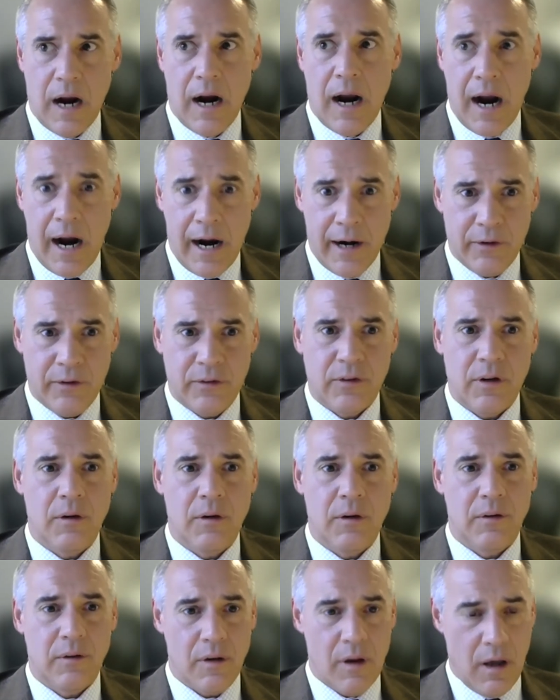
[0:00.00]
artists
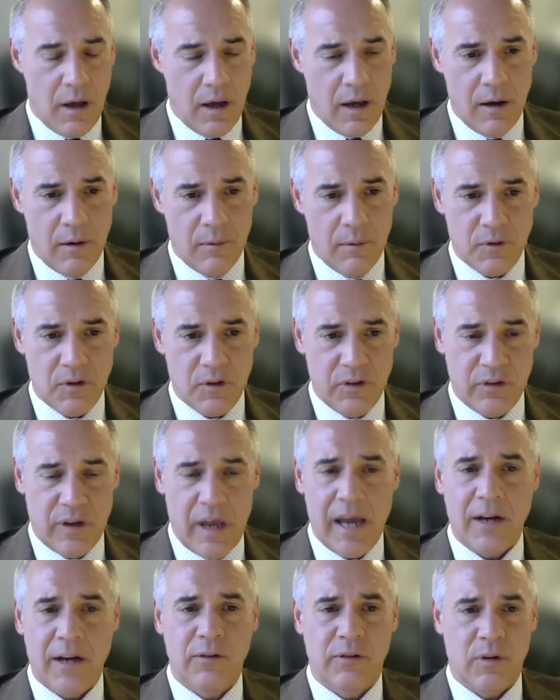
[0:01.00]
and um,
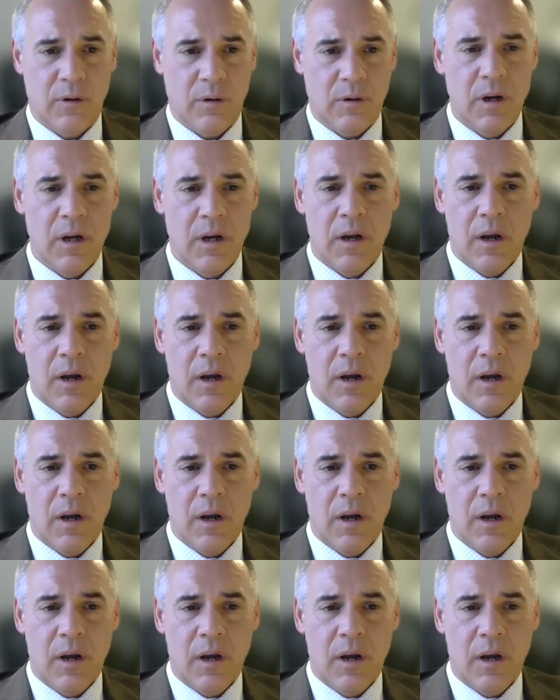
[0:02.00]
designers or